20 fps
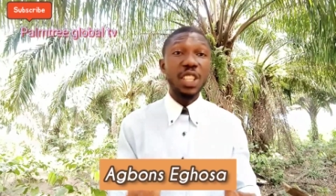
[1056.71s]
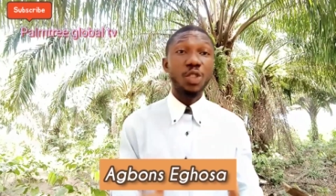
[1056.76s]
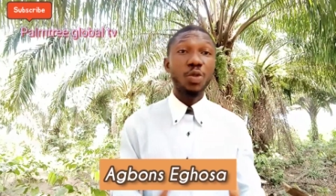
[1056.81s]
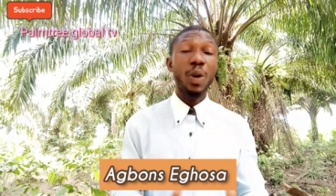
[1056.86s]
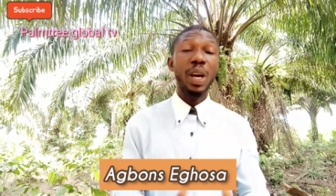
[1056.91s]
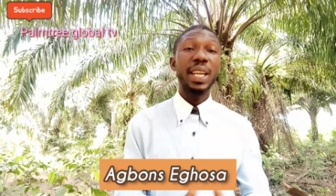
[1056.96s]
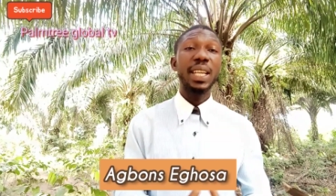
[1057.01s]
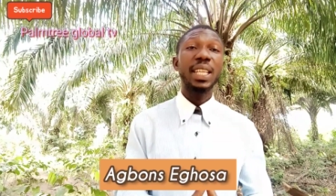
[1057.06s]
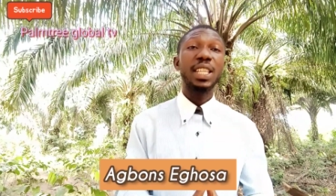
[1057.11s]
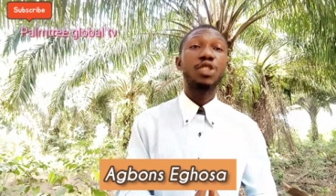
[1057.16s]

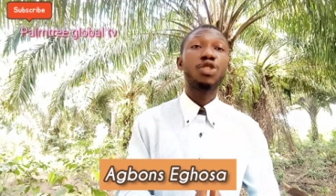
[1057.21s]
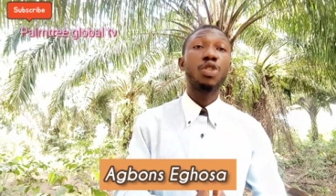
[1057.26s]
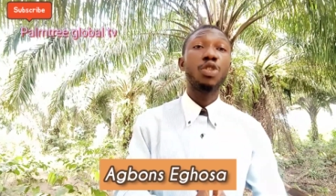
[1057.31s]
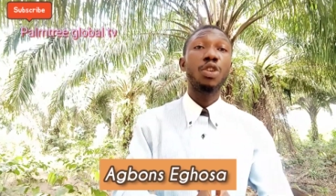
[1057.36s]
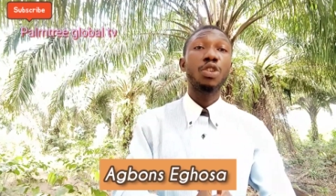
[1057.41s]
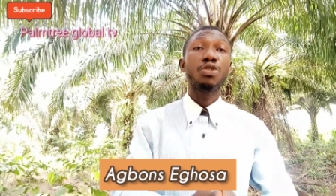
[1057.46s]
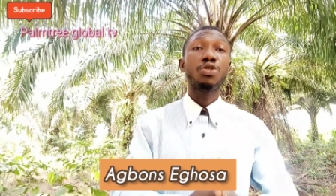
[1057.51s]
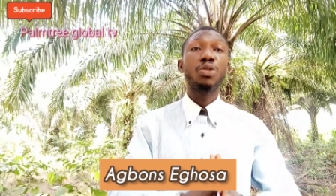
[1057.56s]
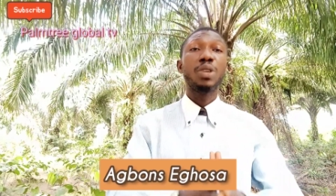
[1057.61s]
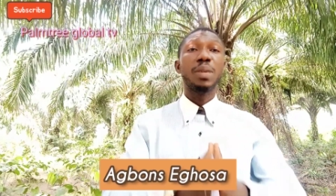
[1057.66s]
If you are
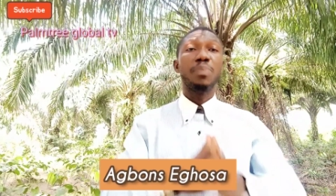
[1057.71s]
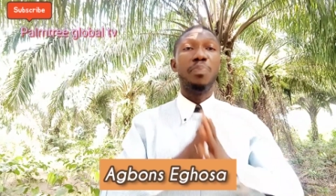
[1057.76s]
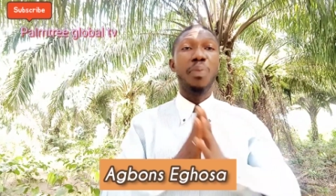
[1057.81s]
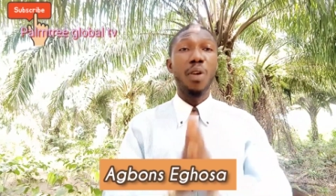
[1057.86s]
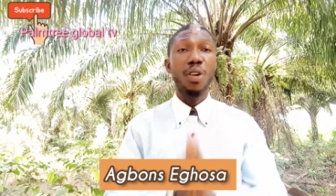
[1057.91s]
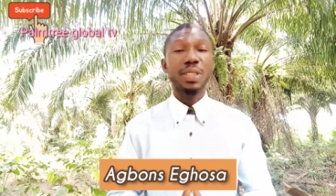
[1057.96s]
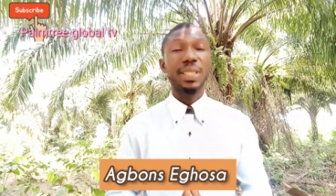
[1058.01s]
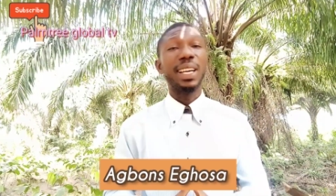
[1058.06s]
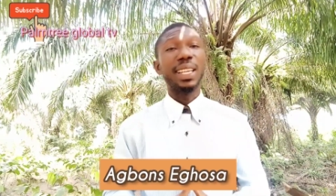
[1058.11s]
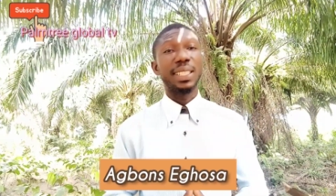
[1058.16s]
broke,
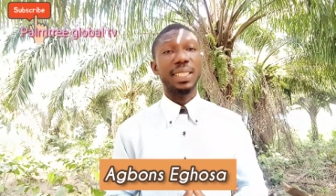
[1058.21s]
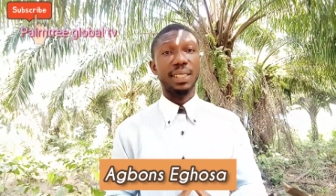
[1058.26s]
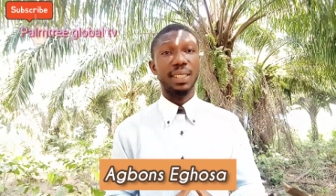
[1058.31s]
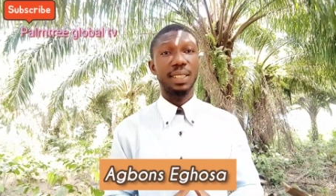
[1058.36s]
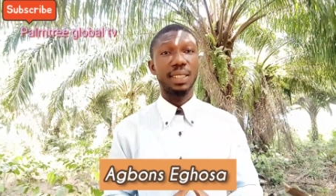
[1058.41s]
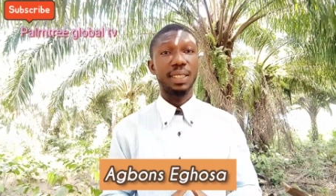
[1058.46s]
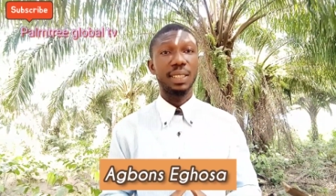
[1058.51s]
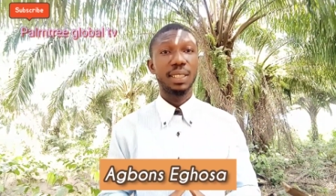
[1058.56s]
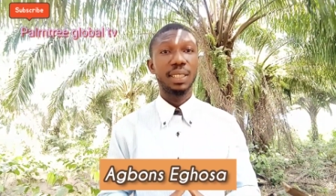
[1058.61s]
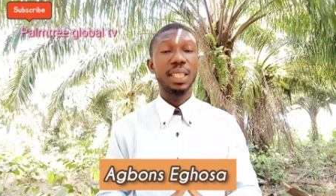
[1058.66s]
you
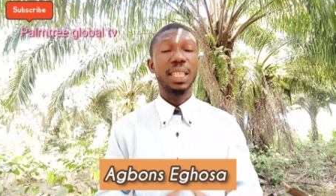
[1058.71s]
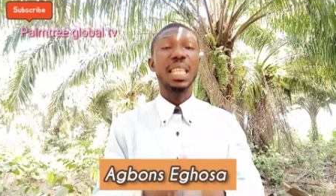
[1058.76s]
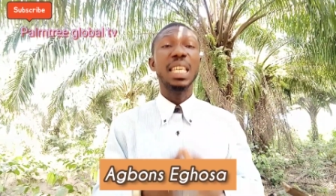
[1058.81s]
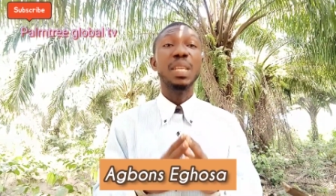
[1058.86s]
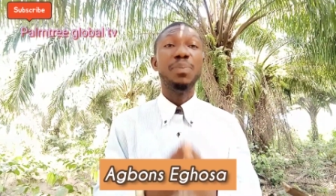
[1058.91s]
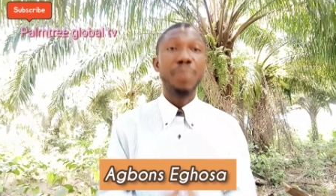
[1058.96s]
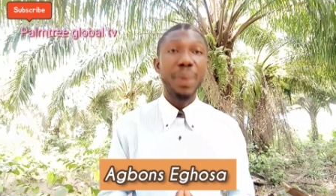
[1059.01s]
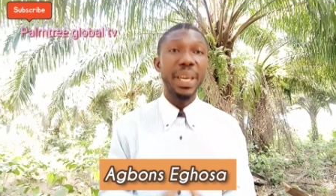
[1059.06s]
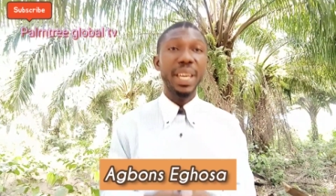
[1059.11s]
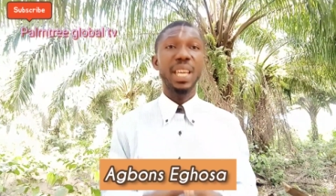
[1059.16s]
don't need
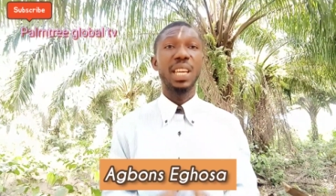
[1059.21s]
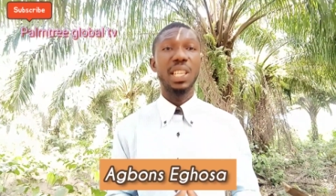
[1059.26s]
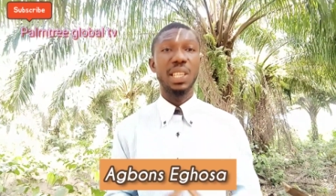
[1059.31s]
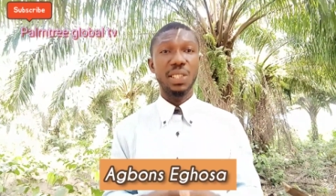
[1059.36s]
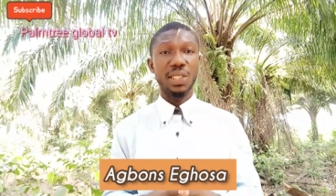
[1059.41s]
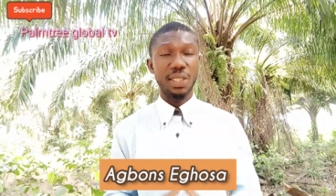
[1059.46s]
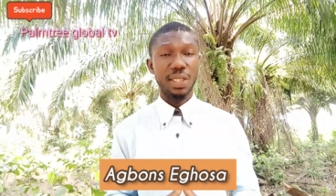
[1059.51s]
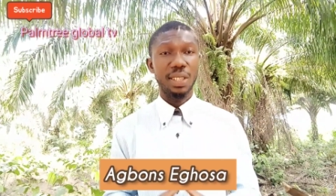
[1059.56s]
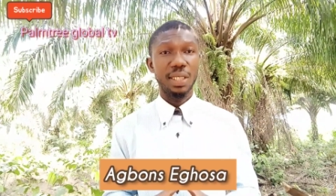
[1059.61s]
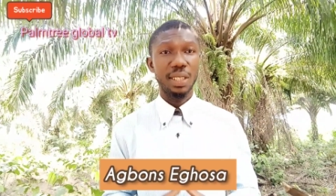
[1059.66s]

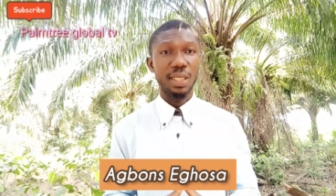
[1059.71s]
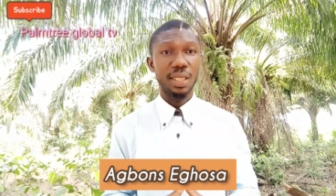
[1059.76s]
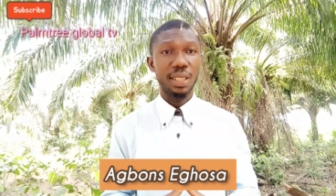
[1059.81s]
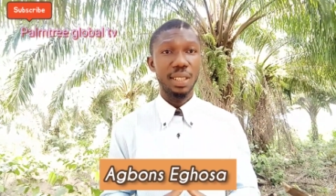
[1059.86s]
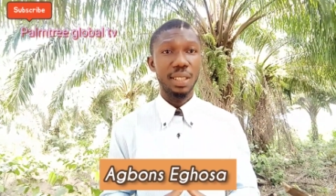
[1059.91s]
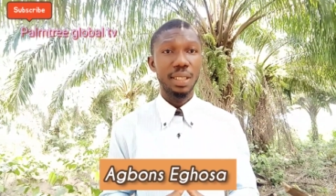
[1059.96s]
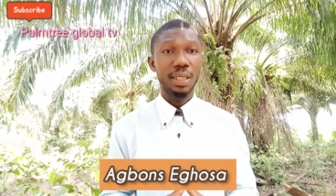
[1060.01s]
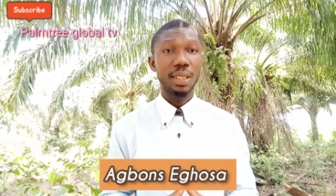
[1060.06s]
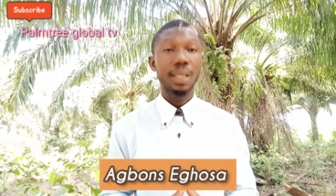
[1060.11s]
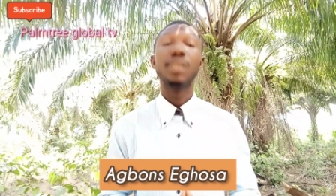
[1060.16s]
to
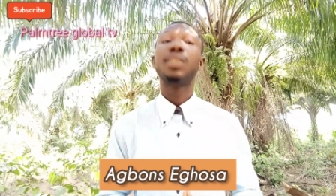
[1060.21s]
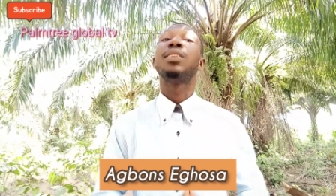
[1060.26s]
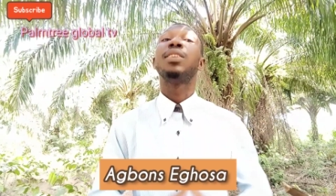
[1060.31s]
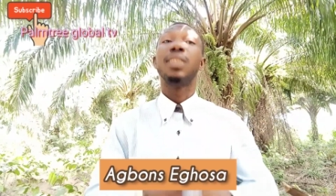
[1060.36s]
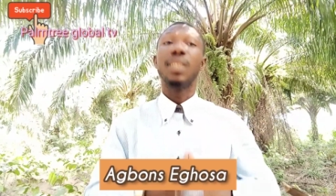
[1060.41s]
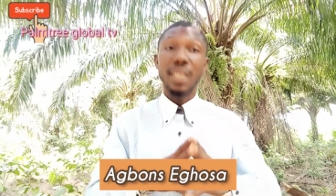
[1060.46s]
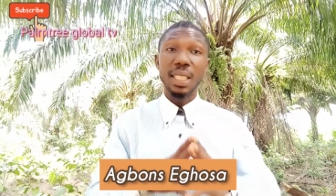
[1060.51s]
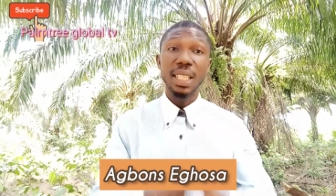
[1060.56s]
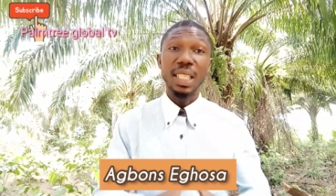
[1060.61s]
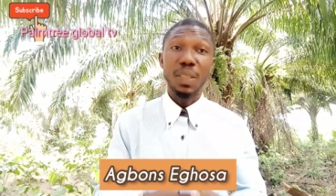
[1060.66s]
run up and
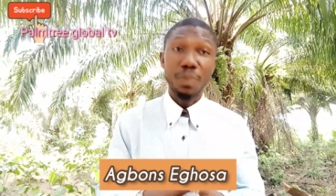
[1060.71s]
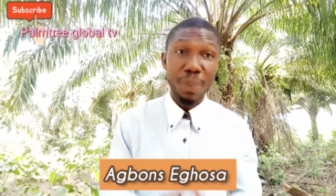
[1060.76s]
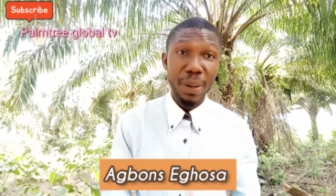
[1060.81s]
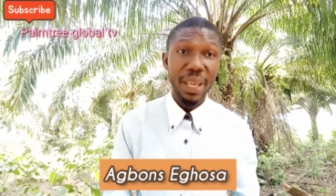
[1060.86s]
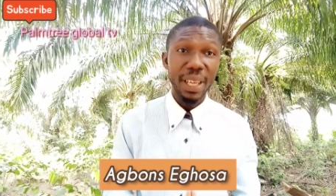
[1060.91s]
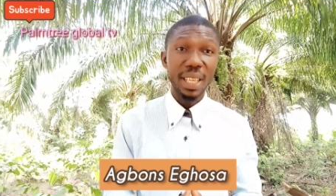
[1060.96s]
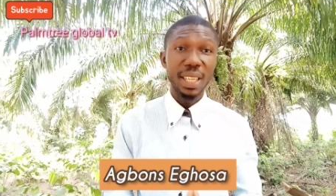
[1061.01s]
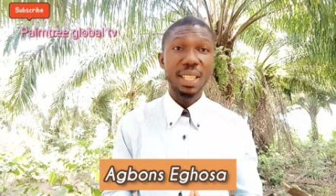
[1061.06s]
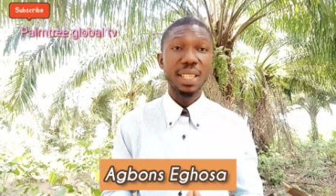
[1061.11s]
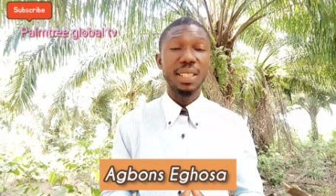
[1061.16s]
down,
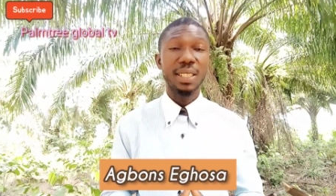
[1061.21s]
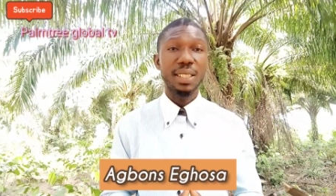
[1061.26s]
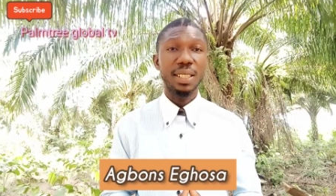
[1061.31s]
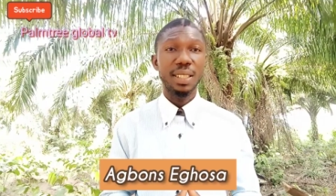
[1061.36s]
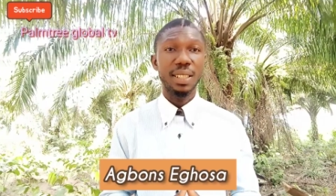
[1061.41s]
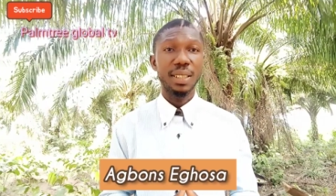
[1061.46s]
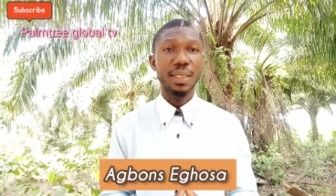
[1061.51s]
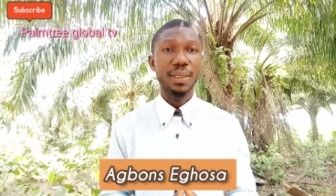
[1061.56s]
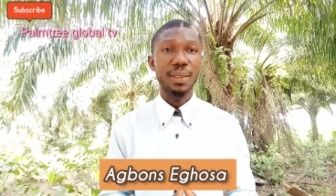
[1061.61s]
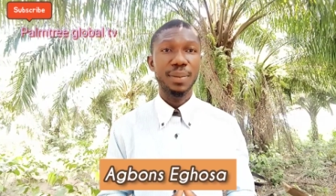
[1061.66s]
look for
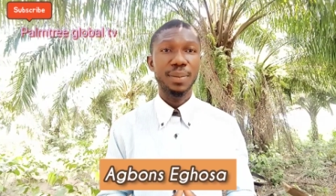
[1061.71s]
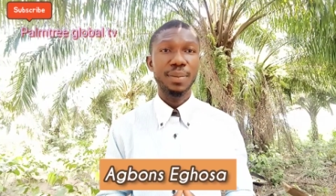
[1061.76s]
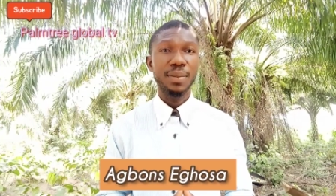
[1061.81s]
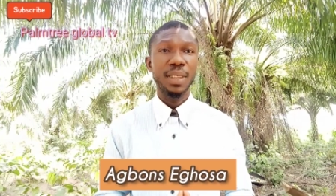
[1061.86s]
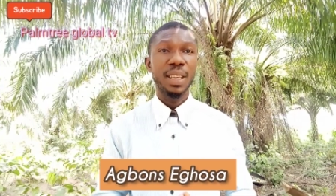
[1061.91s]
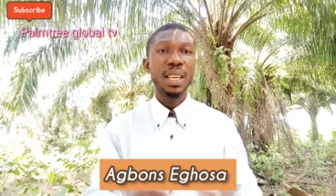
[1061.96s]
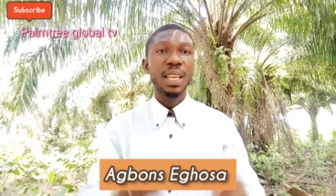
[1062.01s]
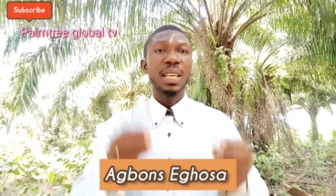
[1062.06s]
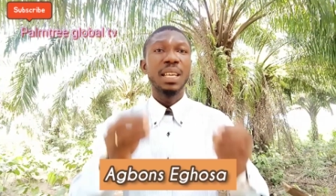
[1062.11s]
something doing.